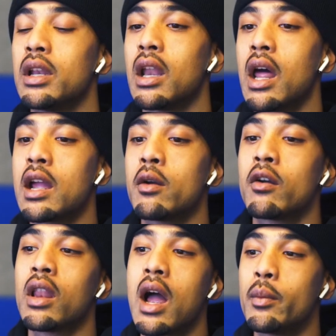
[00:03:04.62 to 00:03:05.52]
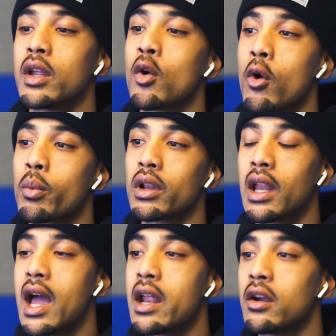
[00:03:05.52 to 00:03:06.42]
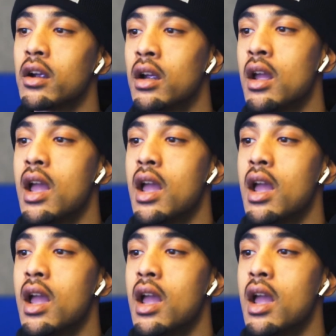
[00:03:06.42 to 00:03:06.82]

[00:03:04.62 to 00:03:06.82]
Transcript: in like climbing the corporate ladder